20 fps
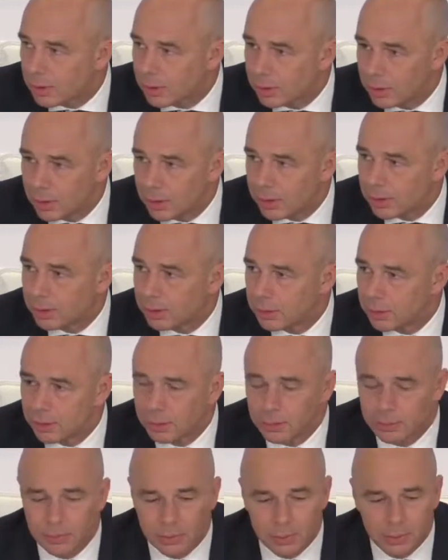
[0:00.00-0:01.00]
This is
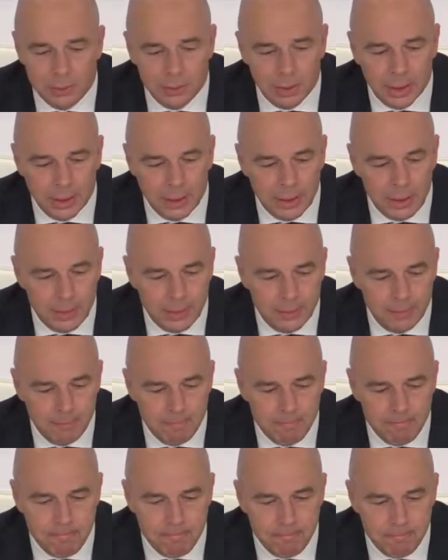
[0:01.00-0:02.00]
the
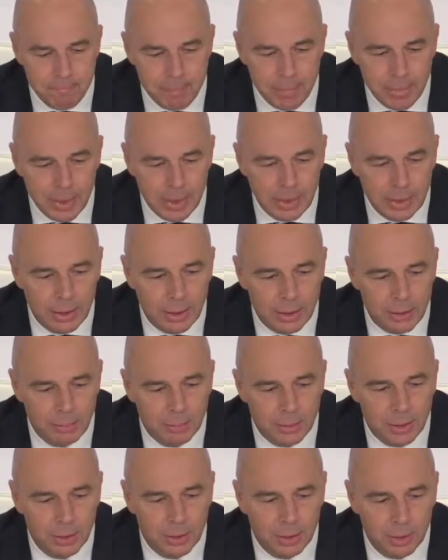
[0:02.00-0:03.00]
projects of
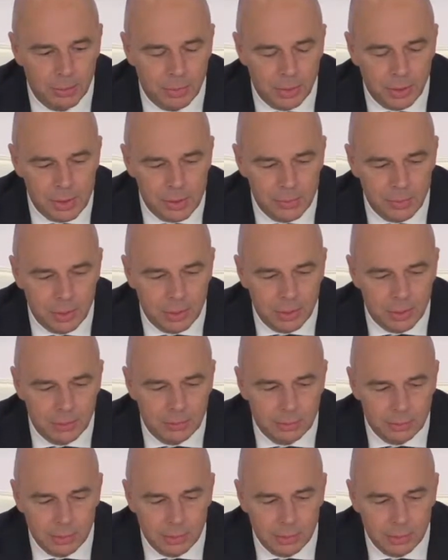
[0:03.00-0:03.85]
construction of